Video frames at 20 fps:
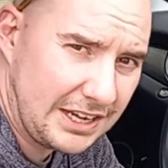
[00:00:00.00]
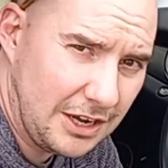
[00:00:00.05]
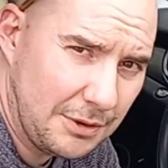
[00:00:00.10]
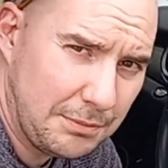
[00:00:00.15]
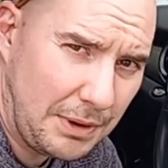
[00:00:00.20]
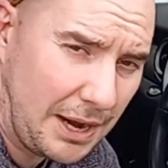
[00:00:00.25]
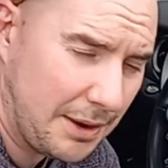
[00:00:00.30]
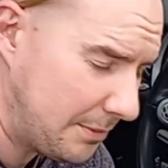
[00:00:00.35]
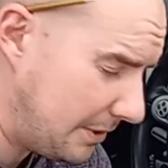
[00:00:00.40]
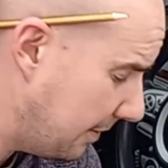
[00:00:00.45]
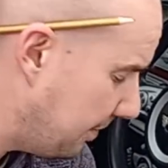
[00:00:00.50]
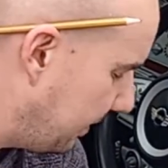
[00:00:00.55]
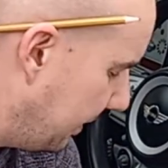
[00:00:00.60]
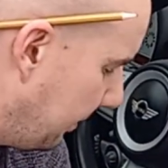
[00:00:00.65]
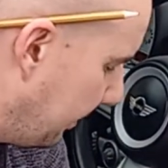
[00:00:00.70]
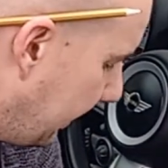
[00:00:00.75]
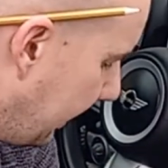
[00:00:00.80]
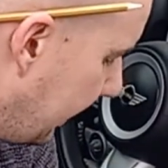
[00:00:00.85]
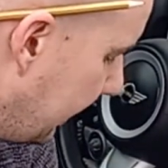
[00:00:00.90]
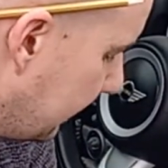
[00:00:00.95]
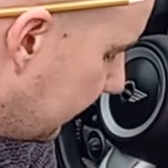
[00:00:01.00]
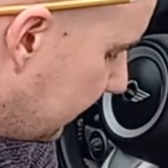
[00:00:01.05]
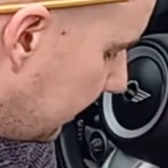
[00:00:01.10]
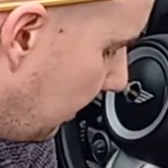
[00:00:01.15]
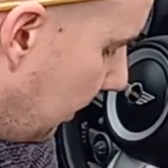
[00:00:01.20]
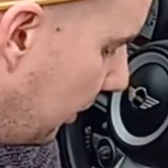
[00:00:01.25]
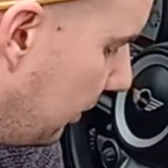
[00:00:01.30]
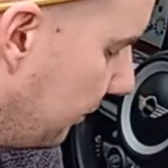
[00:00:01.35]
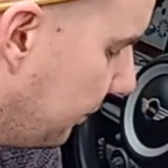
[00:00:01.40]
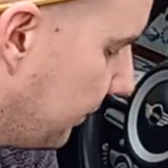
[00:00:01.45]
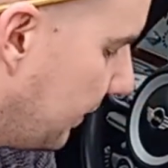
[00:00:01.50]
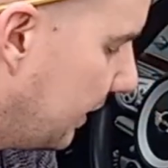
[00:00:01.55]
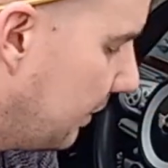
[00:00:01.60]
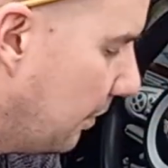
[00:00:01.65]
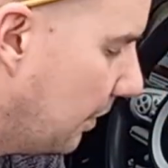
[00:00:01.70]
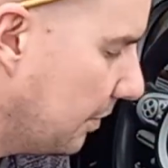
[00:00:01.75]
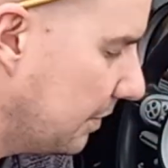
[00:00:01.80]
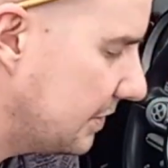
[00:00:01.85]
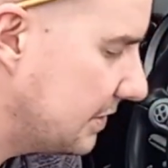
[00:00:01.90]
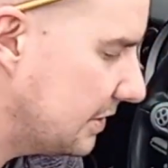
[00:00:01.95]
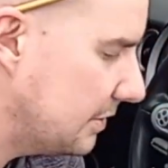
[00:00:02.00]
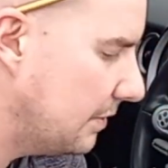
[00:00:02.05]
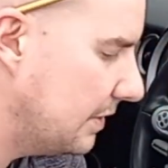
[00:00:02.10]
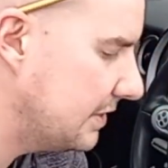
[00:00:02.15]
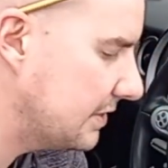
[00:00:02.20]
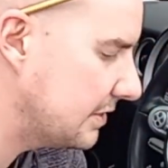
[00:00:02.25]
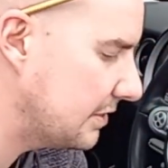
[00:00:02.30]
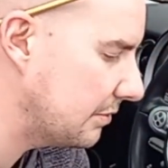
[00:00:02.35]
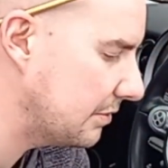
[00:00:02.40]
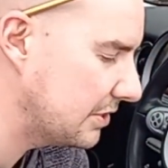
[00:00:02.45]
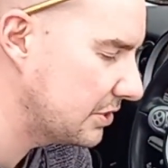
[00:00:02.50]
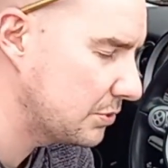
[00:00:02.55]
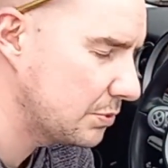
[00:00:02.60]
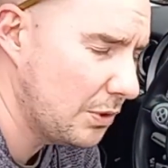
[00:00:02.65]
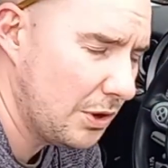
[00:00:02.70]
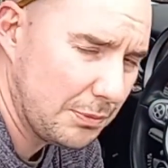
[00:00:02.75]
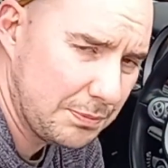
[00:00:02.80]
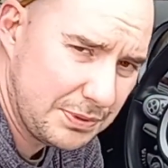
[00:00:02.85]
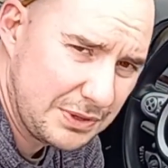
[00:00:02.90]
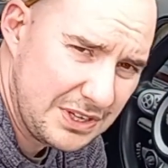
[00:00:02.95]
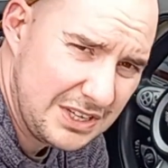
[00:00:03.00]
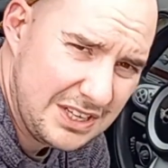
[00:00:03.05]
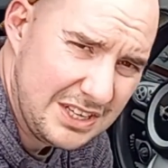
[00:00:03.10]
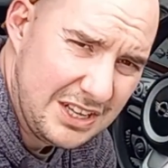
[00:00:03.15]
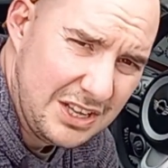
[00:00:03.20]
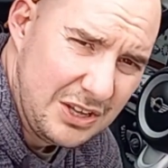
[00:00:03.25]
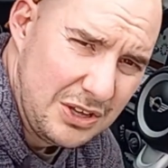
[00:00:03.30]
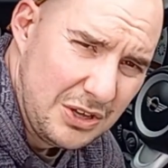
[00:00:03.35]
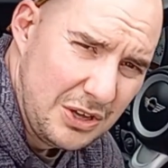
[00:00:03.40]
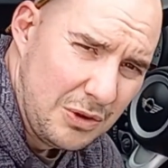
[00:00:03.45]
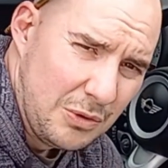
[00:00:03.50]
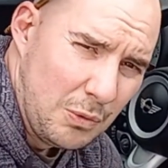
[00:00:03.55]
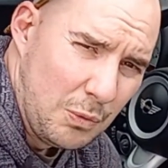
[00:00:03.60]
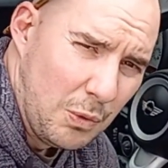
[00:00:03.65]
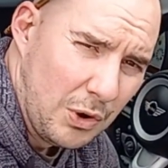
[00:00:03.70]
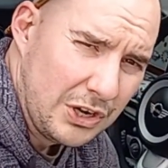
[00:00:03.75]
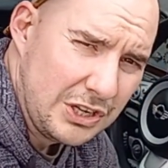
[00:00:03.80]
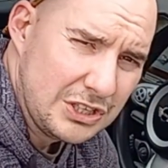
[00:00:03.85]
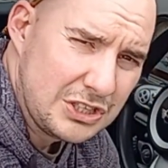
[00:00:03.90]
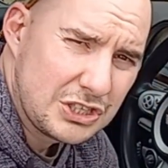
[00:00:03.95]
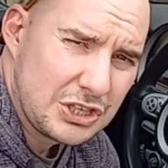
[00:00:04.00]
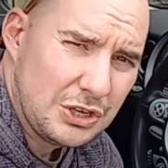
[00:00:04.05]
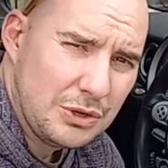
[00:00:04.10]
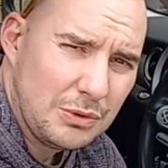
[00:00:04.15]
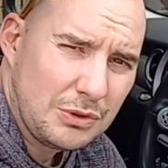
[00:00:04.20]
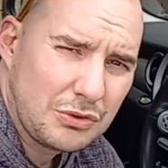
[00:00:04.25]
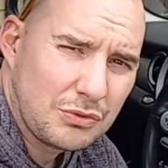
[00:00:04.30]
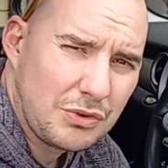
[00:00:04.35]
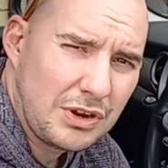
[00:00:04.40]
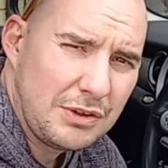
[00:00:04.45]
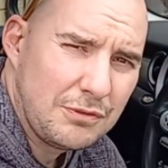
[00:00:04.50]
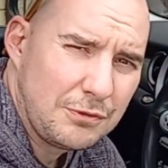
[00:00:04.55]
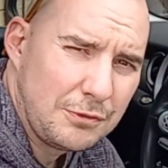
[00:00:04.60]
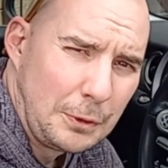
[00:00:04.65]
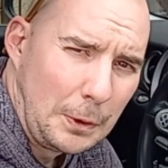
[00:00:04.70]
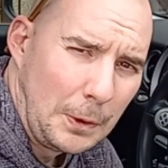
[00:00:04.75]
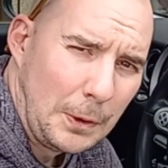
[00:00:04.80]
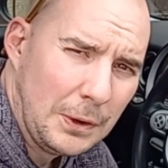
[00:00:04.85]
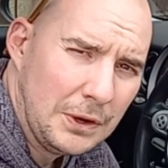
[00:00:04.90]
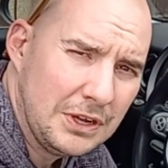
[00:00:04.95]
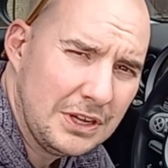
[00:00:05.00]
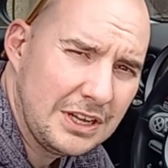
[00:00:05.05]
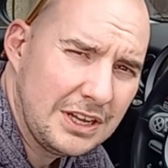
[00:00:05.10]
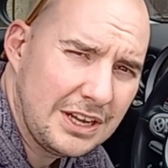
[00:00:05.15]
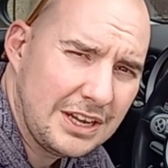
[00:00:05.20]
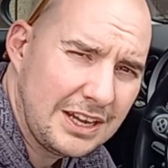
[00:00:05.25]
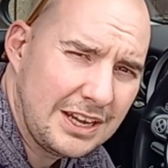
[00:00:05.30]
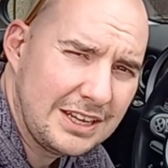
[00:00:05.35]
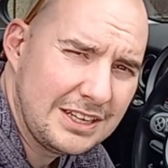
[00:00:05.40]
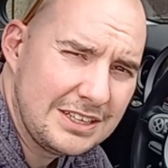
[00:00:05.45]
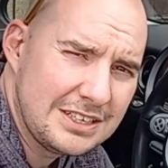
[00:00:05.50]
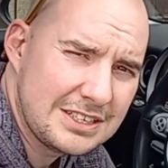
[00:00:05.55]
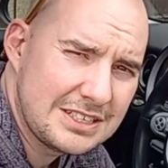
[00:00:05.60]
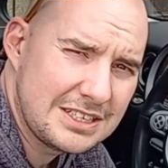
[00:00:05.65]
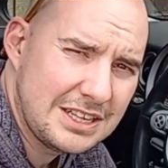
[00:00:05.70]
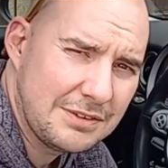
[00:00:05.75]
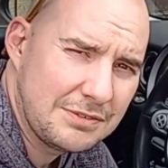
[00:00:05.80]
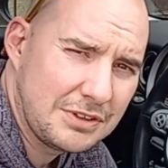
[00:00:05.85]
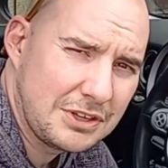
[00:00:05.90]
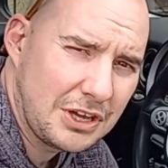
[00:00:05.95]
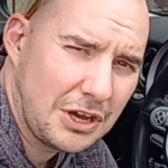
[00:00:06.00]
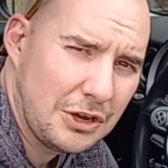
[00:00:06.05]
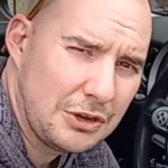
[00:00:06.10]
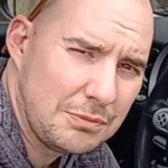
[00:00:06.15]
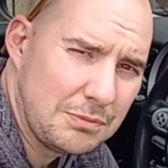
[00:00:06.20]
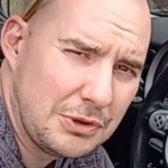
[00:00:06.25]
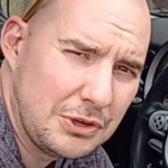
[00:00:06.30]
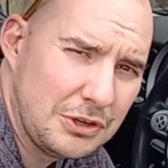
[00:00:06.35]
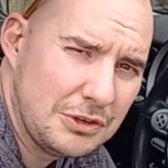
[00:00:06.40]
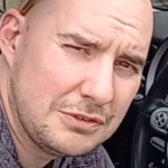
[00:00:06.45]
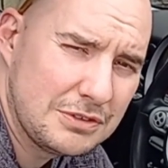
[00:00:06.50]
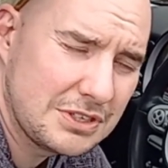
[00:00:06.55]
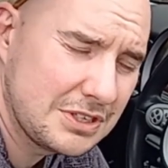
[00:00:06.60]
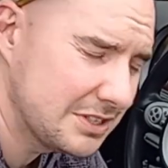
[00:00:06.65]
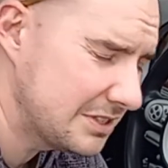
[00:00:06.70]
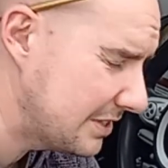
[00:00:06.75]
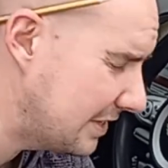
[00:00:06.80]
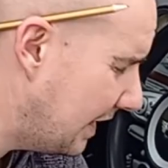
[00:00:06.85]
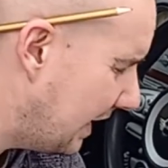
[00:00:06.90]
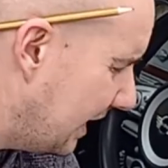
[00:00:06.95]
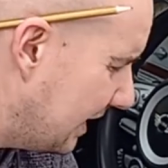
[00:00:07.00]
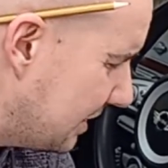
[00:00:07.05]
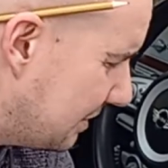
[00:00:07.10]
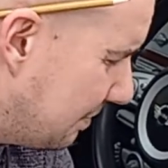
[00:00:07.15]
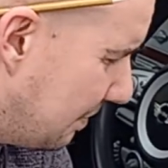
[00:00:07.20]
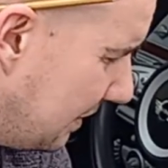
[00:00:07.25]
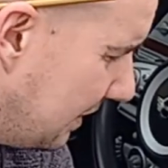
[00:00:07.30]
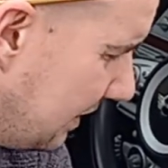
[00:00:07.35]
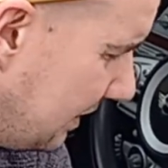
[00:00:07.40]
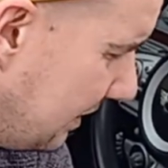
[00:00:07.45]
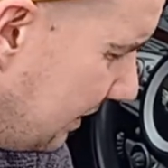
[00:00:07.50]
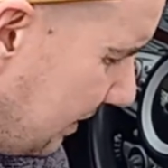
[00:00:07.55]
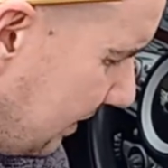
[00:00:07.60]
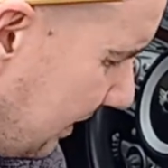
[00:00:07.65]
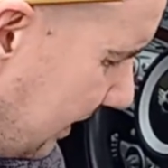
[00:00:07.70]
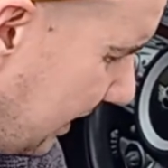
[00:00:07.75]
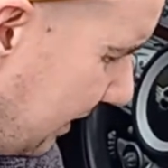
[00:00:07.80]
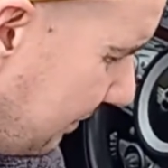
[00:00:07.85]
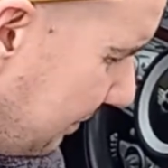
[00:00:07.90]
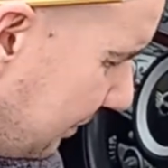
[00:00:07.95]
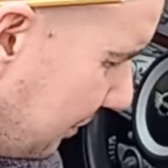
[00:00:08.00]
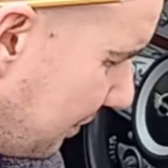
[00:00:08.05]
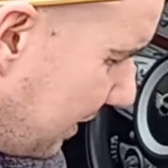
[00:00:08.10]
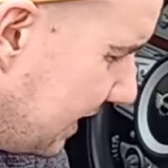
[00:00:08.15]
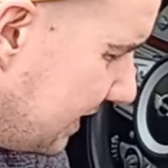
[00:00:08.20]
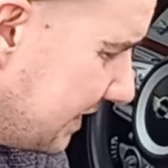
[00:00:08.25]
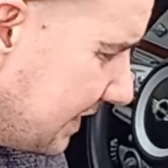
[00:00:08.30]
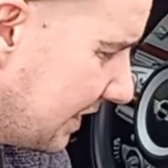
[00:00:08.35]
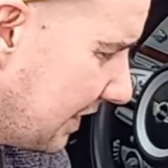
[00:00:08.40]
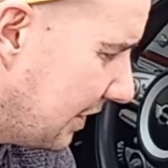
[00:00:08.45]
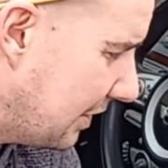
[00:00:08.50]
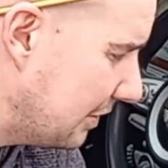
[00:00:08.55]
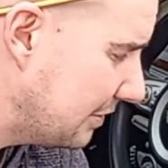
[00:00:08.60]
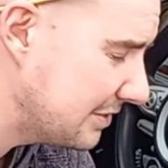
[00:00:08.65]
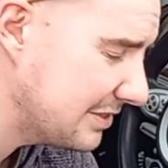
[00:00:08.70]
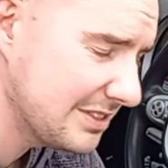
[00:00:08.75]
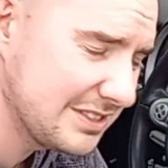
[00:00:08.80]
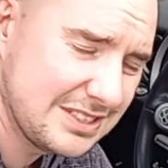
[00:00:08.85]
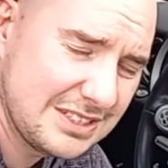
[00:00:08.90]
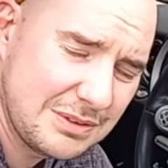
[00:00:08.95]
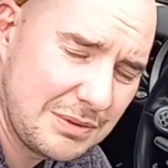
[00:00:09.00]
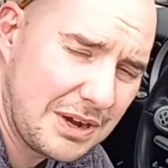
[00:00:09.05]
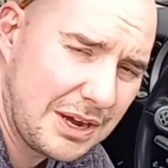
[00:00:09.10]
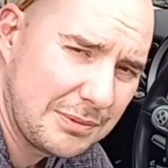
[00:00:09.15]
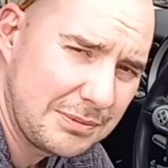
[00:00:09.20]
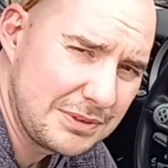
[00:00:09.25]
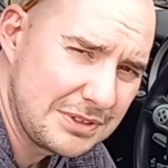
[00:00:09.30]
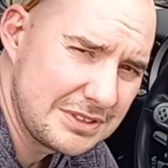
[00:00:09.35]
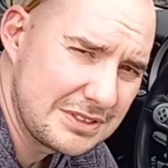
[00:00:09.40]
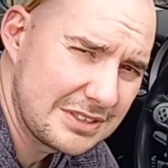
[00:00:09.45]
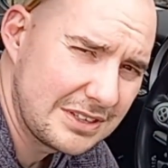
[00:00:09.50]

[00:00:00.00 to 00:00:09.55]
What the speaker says: I'm happy with that. So hopefully what I'm going to do is I'm going to swap 1 and 2 with 3 and 4 and see if the code moves, because it has been, I have erased the codes, and see what happens.